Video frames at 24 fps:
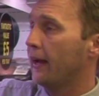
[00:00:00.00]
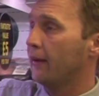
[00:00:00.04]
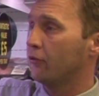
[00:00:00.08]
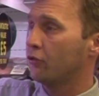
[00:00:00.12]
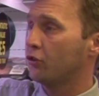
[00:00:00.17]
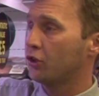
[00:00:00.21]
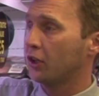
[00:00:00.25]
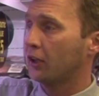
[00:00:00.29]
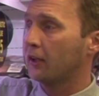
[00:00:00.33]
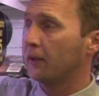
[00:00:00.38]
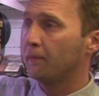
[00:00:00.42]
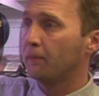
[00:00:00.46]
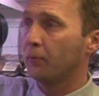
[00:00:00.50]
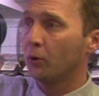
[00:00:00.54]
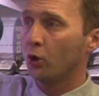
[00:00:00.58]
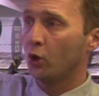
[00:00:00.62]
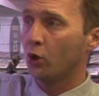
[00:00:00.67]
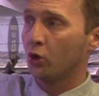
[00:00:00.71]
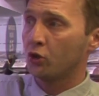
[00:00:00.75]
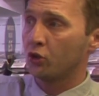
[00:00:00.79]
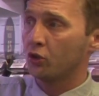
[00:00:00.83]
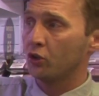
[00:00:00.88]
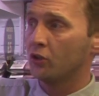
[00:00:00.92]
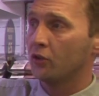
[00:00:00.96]
Chicken
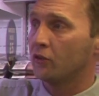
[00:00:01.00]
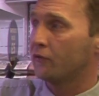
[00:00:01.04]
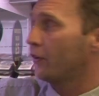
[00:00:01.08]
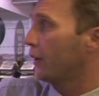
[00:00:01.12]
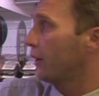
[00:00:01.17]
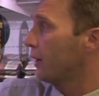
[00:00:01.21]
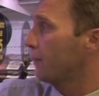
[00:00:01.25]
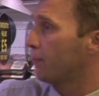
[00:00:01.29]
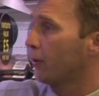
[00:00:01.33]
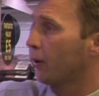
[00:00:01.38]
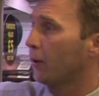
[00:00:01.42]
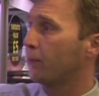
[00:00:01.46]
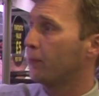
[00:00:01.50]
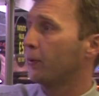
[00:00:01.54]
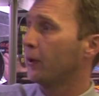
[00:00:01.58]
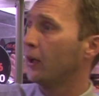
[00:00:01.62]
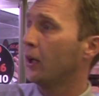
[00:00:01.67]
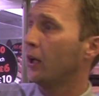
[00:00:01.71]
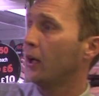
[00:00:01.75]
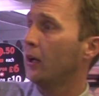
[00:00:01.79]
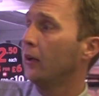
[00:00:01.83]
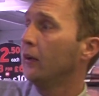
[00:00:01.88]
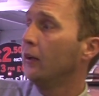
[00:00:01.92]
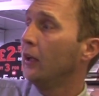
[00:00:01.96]
portions, very
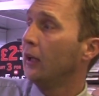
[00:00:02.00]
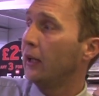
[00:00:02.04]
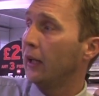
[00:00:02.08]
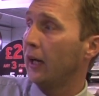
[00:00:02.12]
popular.